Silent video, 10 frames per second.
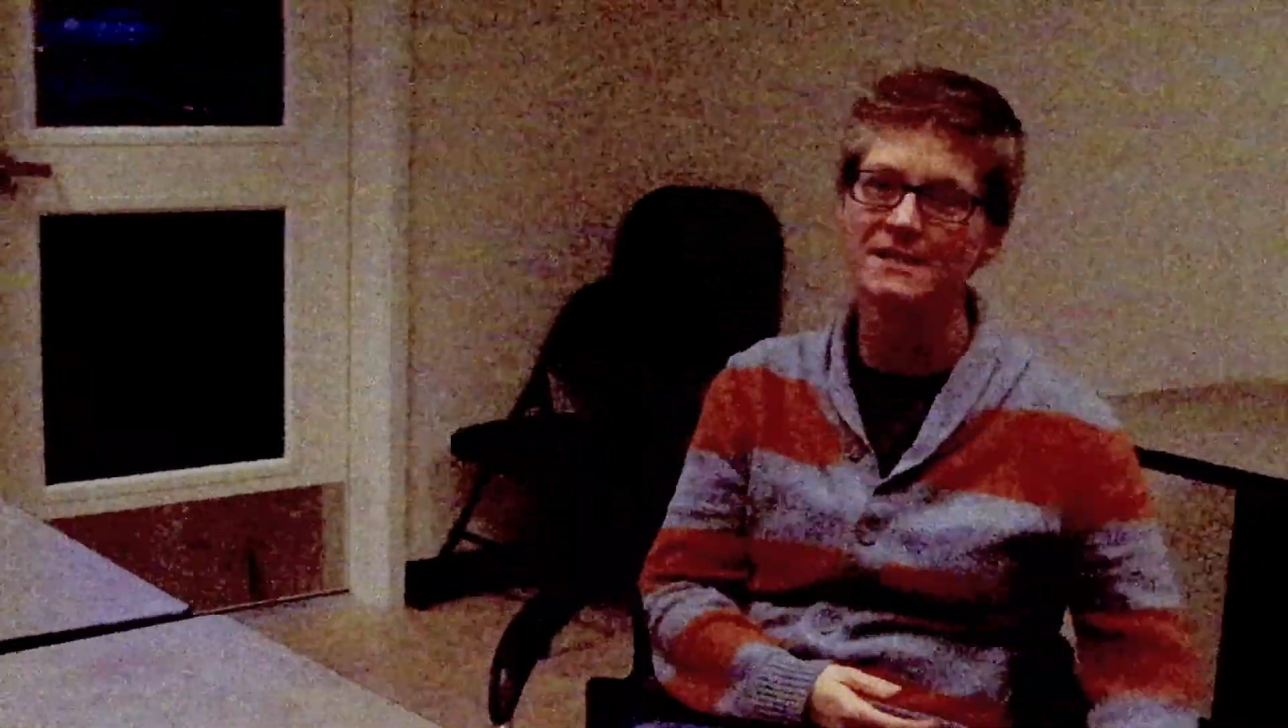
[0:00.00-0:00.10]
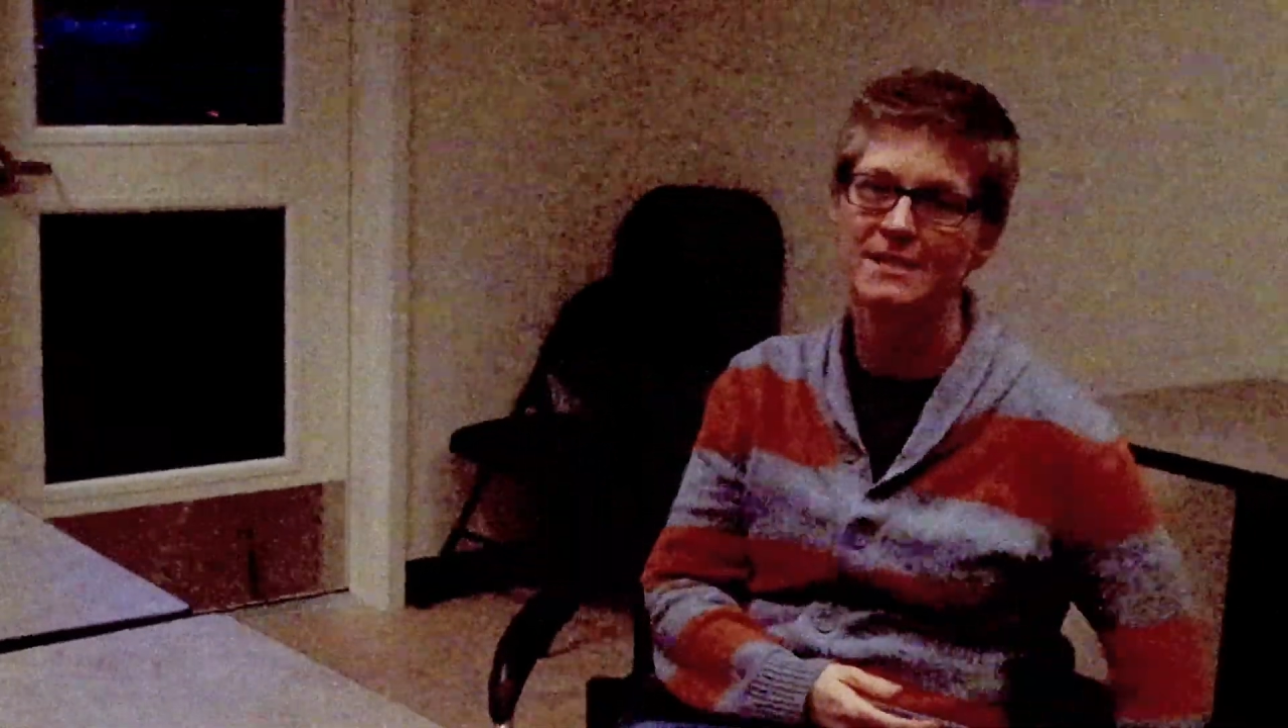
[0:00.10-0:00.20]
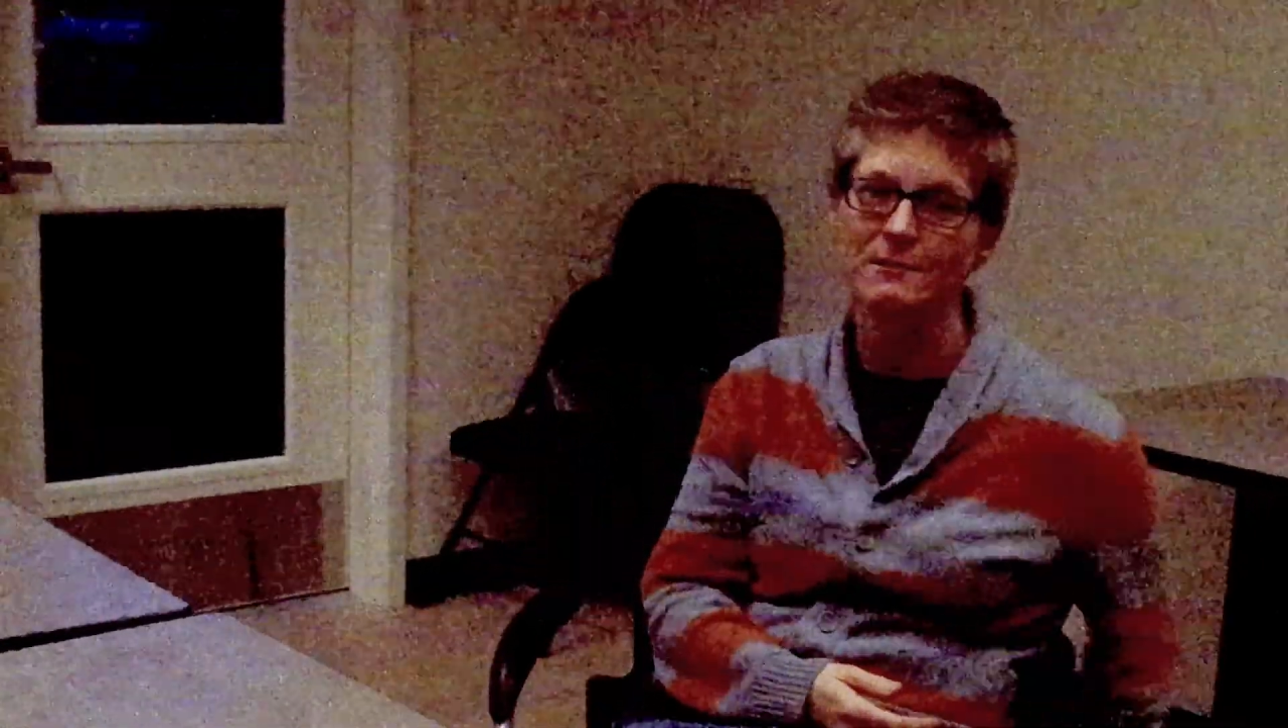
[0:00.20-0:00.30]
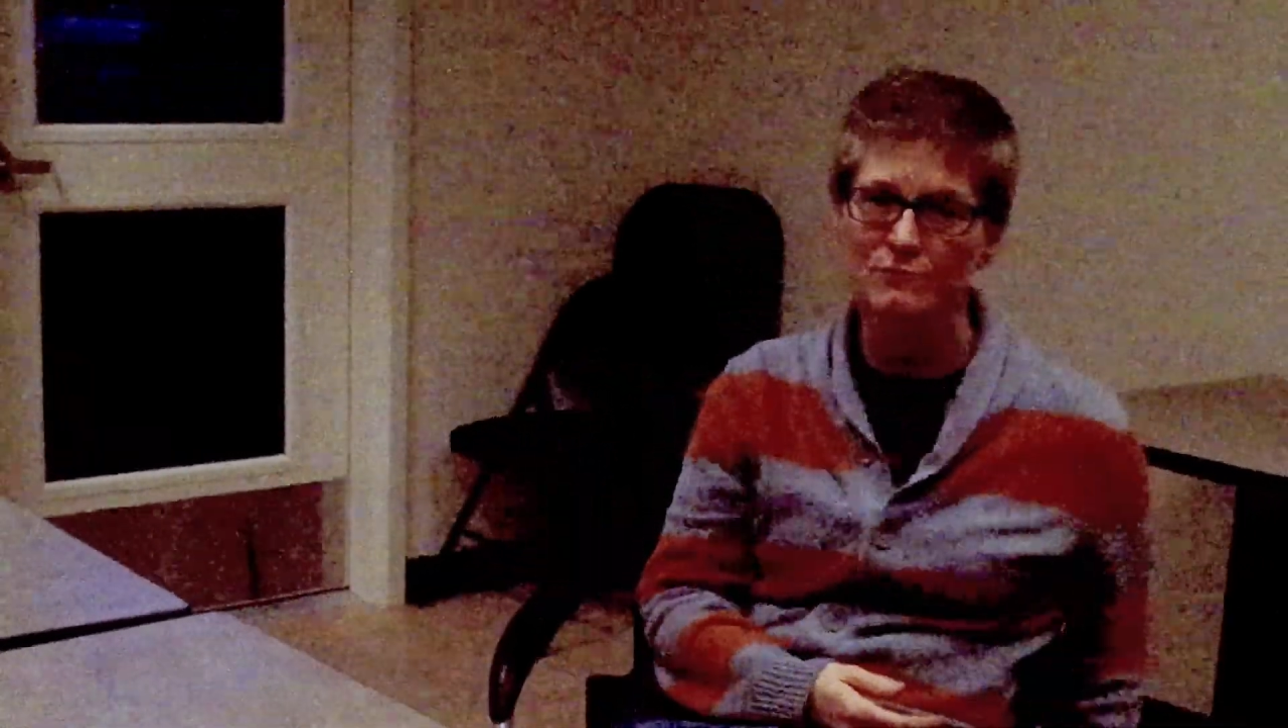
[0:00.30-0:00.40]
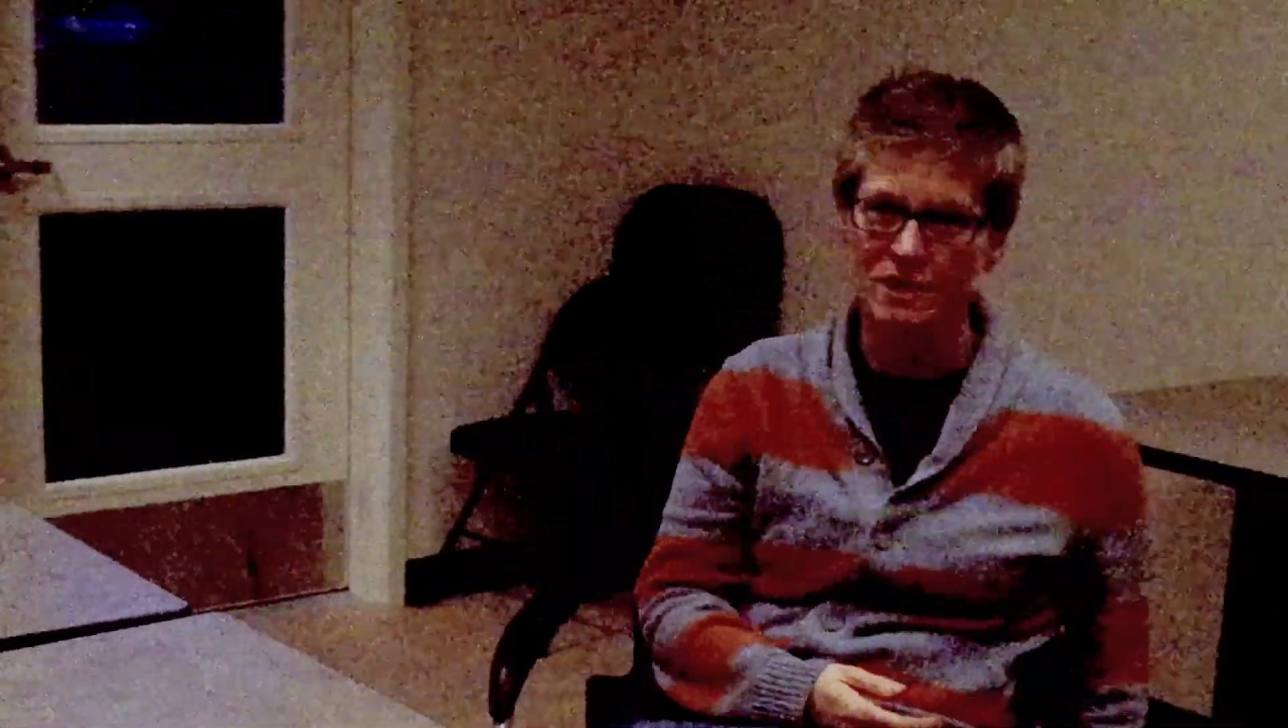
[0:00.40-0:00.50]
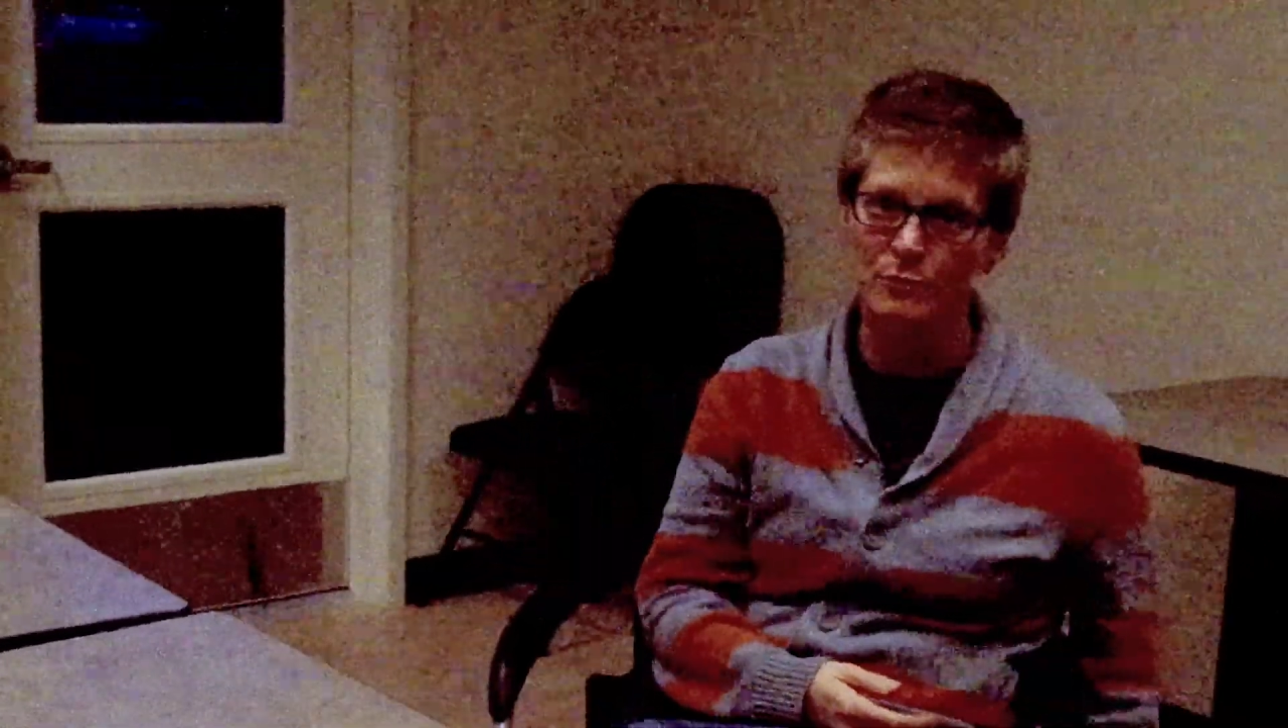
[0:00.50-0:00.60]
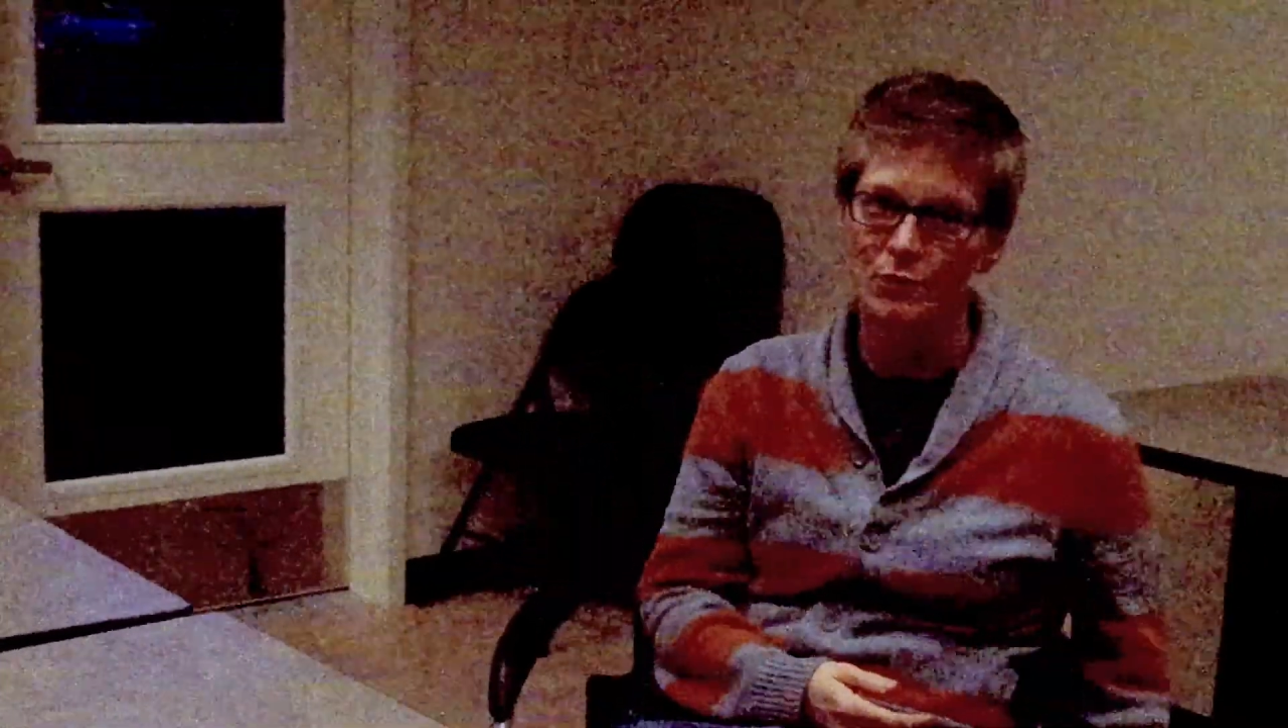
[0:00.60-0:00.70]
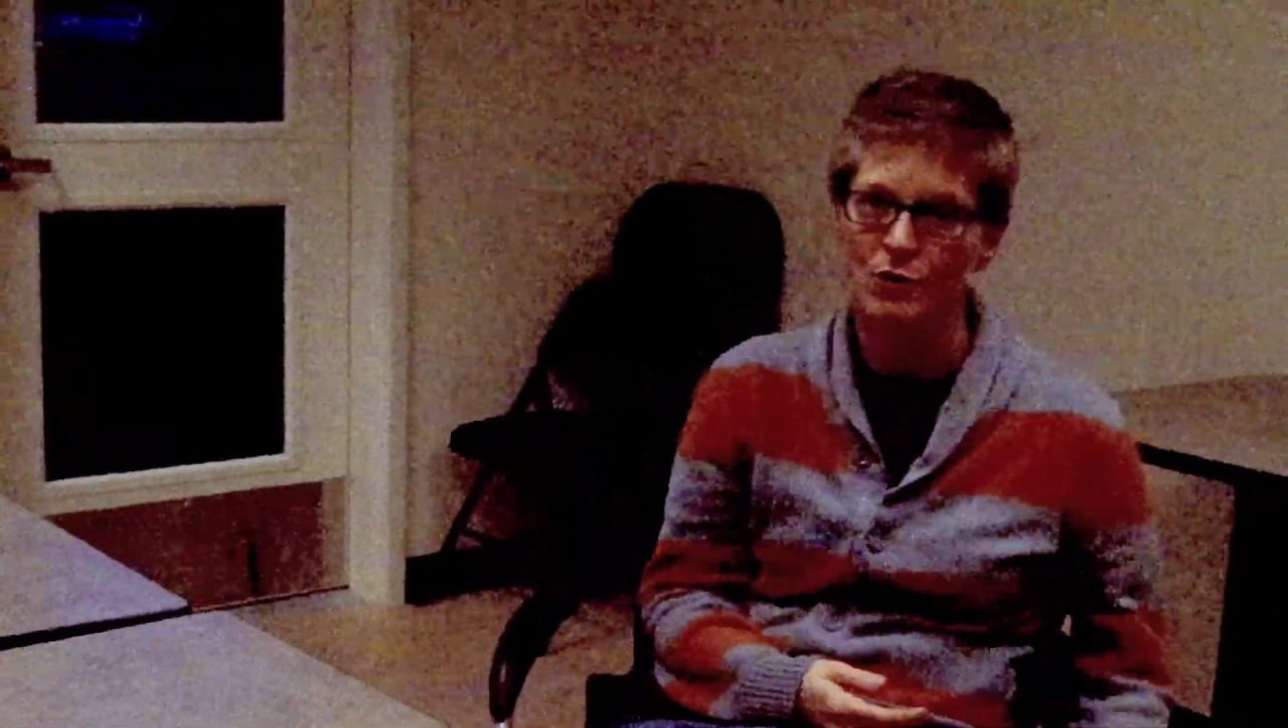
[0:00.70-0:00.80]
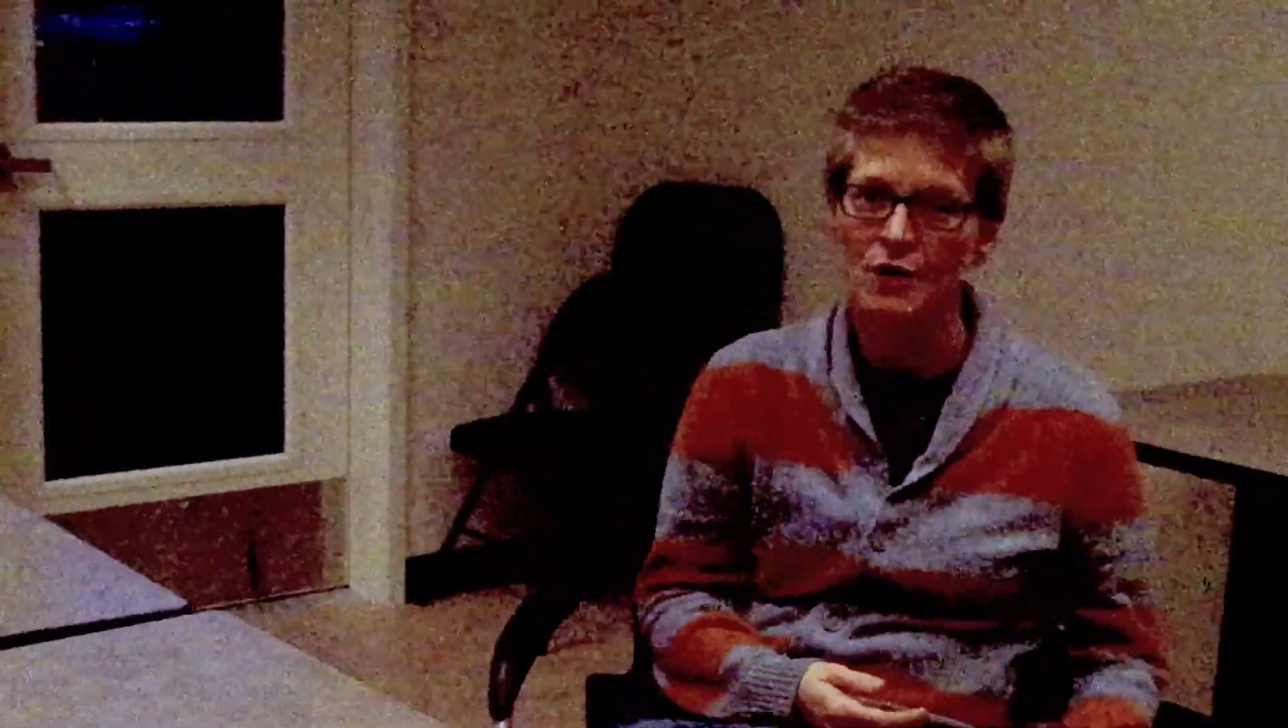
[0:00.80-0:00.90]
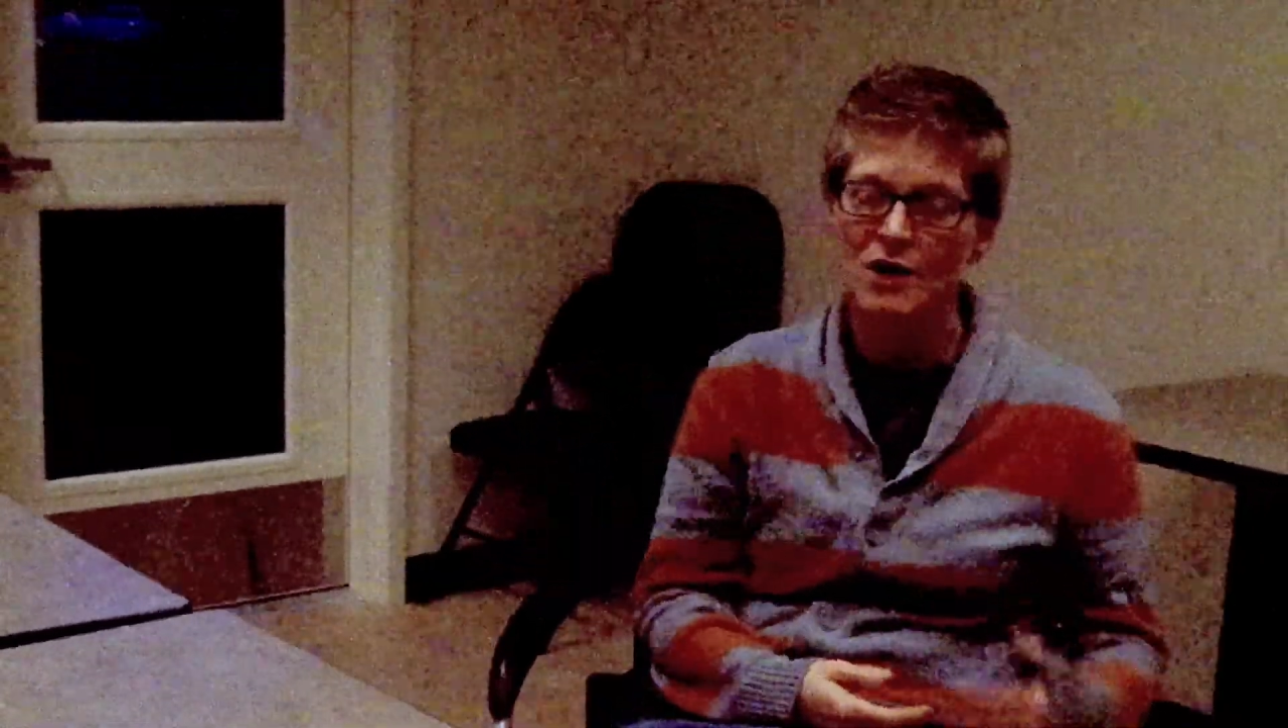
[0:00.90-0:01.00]
same
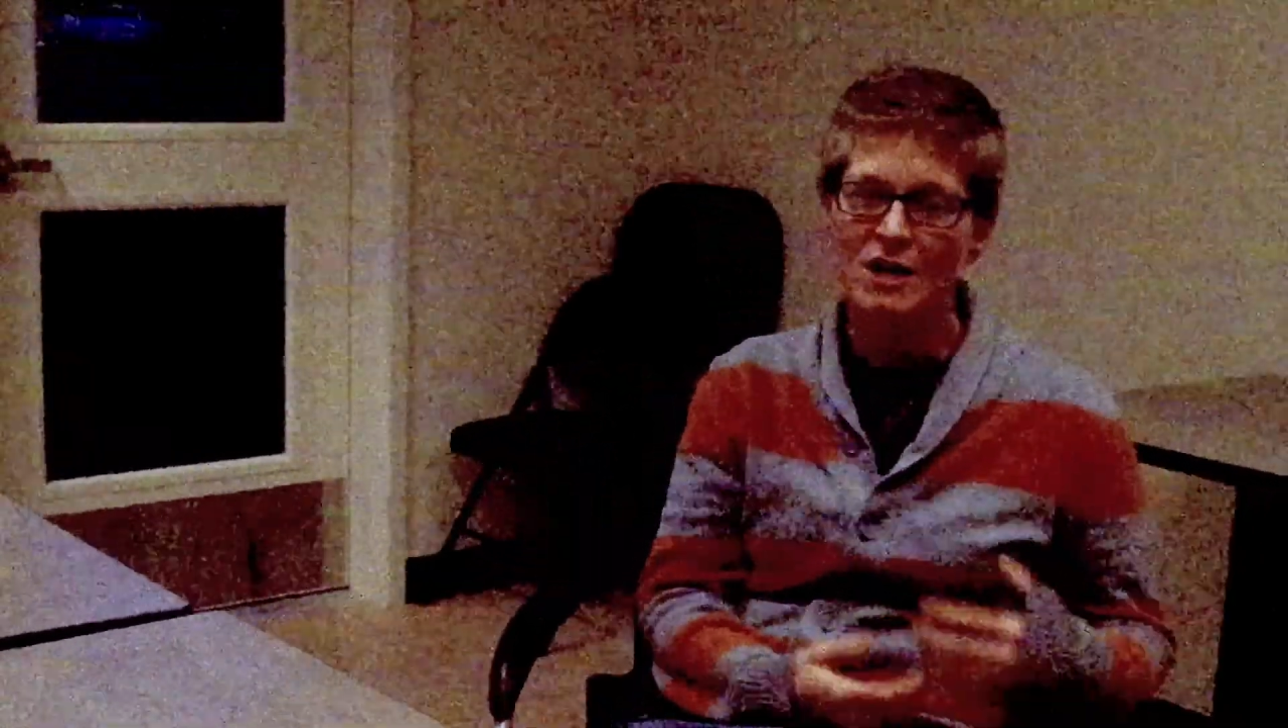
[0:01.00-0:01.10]
people,